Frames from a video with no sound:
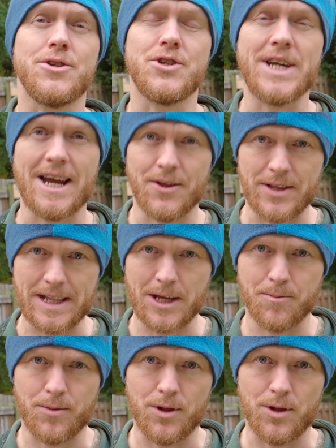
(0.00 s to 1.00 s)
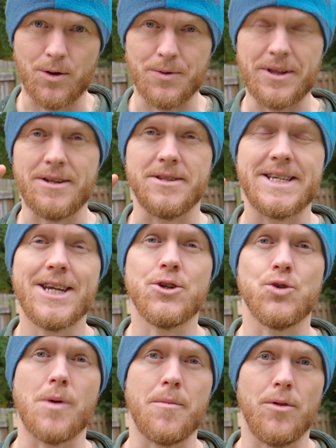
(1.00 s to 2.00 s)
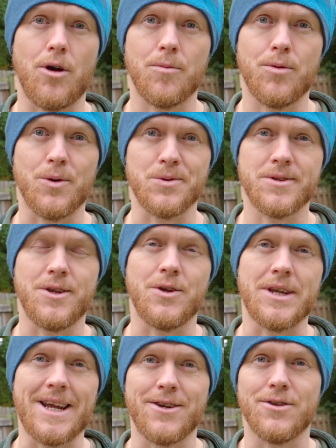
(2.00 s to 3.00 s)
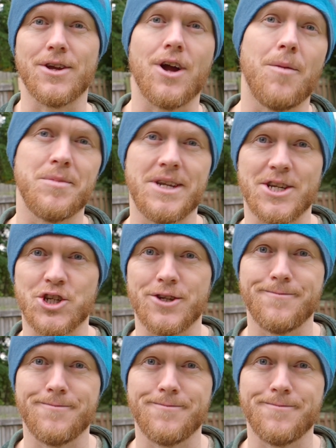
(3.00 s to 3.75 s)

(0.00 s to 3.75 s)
to check out the link below that will take you to my blog post and you can enter the competition.